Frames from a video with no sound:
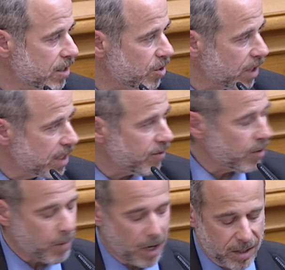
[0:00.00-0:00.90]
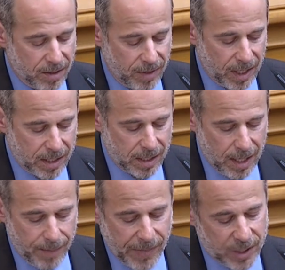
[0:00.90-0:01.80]
during different parts of this,
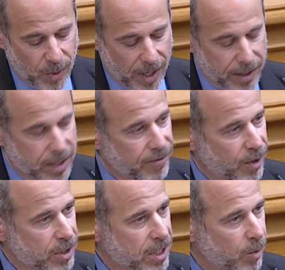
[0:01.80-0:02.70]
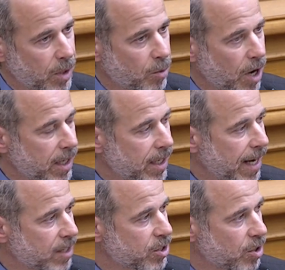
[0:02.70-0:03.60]
as well as some folks that we brought in
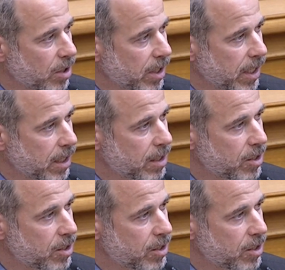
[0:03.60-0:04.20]
externally,